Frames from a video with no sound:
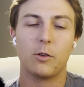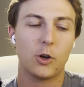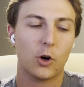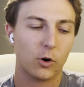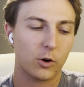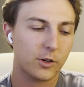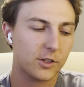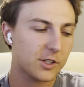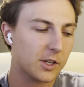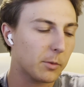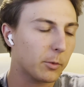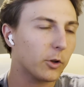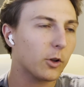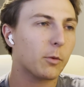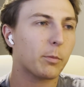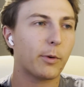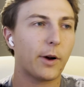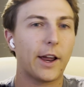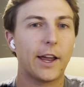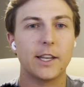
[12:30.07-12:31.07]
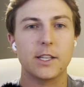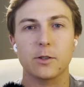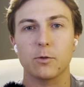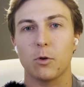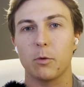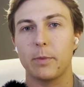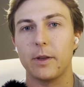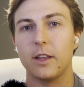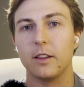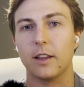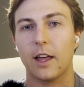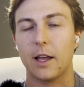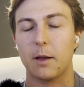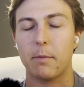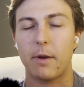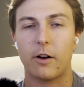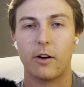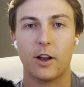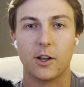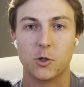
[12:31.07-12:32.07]
Similar brands will be like
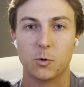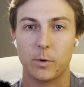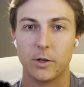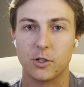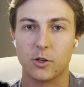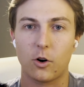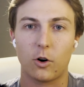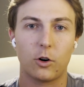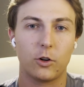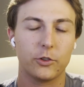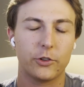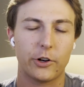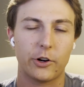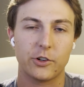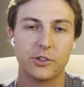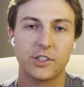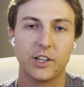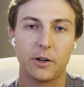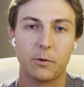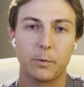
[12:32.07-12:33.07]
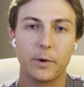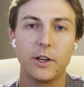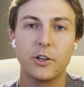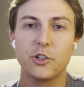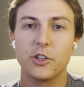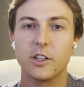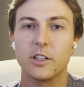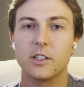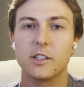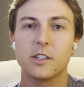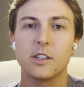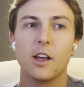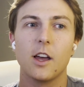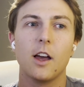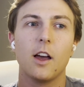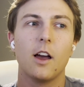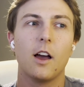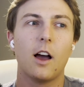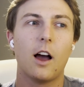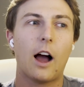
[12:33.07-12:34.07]
Marriott's Ritz-Carlton or St. Regis,
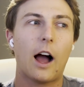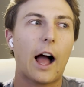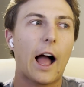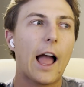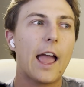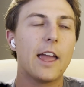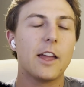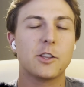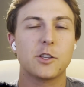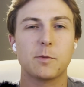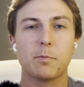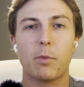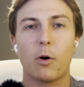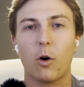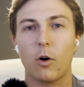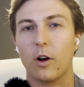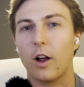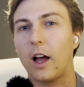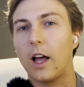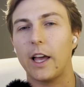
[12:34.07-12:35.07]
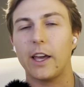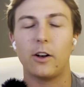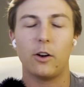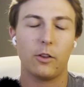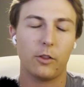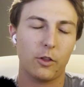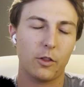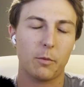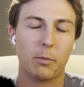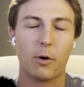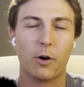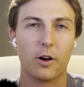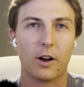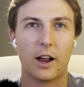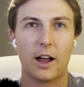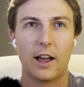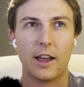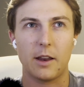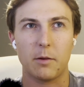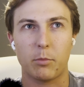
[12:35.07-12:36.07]
Hyatt's Park Hyatt, although the Park
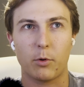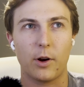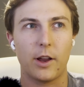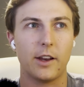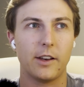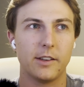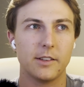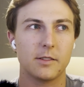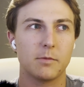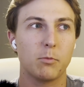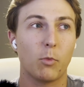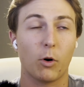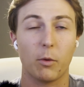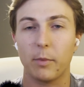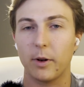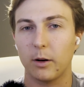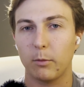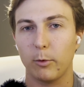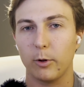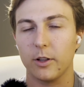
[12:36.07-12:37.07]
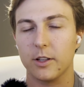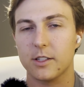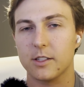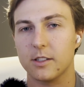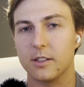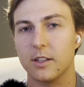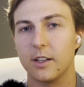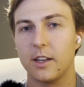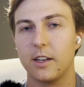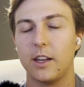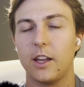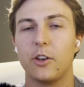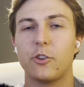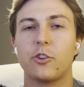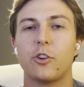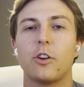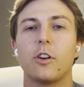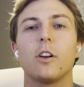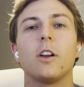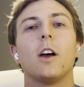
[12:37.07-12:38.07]
Hyatt brand is more minimalist in
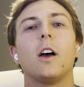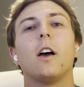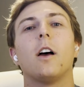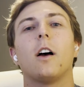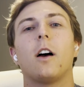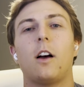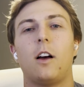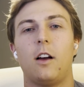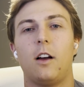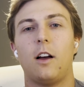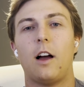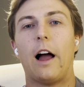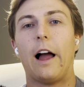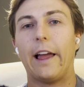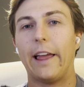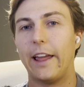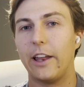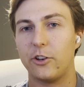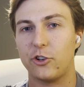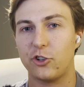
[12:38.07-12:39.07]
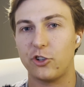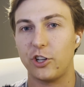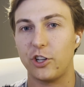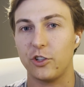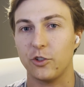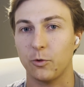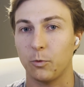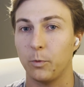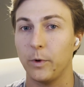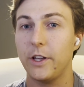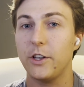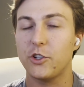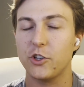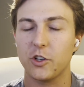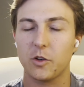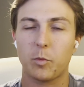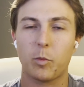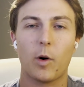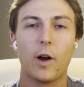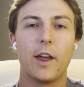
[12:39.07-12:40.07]
nature, IHG's
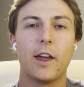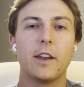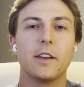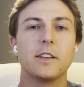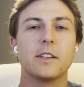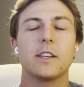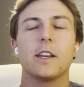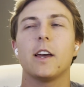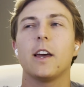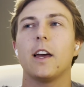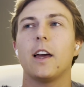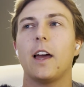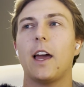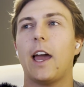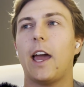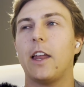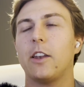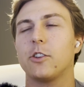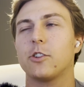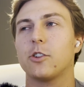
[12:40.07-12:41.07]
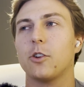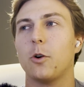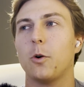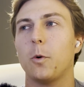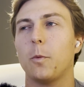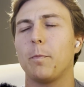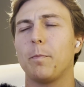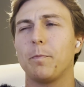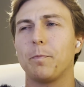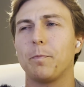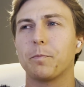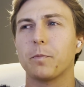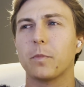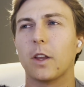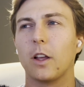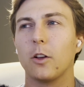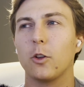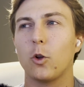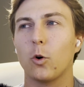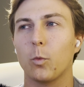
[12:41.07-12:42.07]
Regent brand. And so
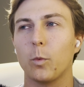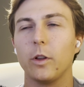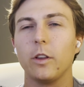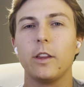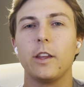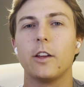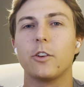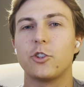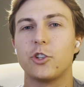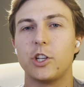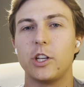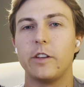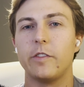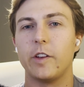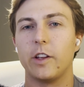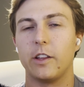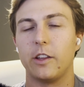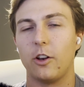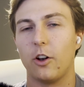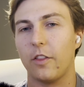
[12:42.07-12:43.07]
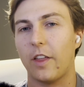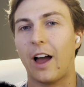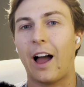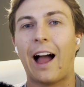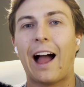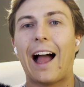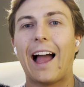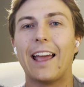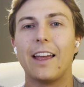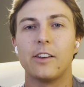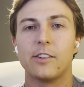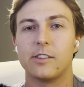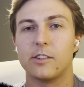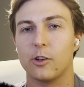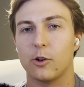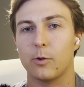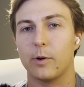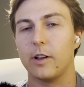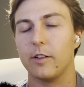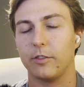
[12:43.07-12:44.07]
you're really achieving, the highest
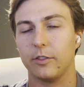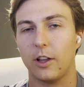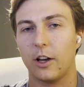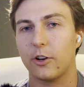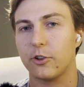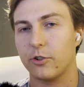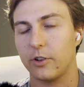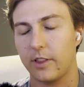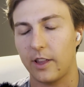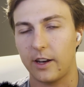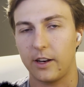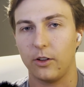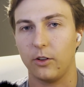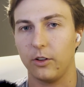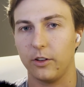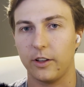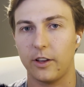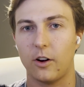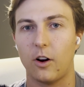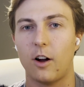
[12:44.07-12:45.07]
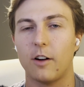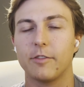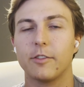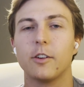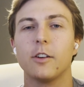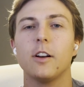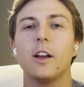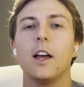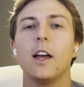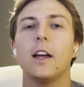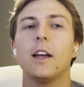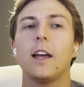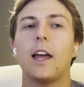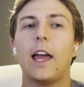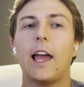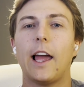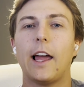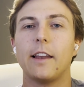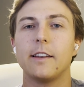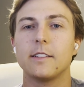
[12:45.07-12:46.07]
degree of luxury that Hilton can offer.
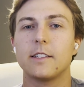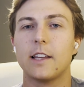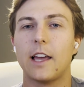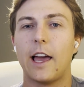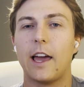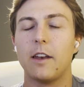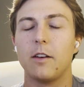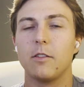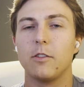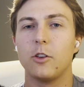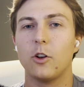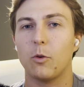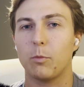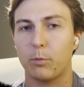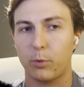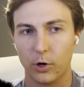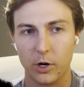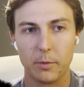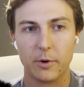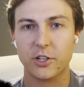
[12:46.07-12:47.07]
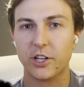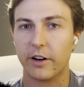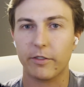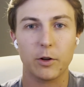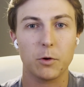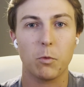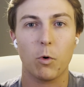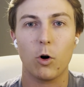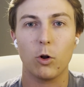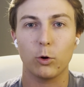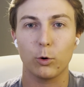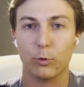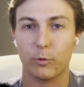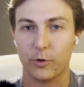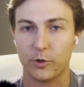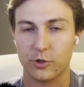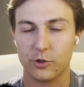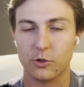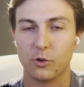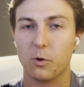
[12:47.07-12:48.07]
And at, pretty much every Waldorf
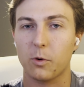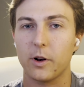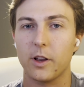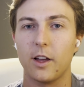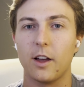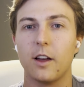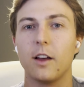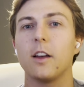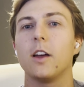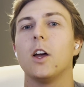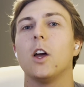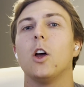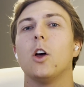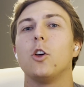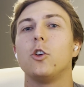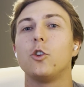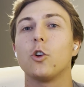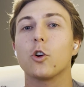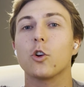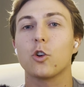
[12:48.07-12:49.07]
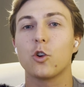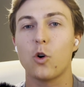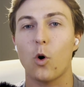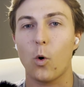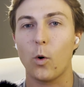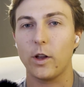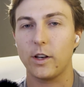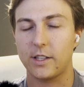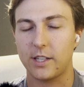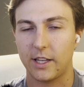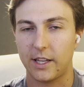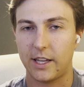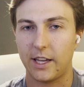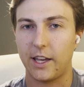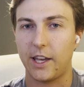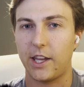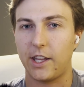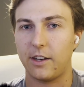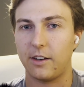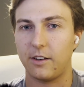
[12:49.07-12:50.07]
Astoria, you're going to
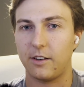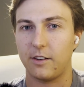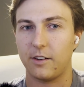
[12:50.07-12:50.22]
get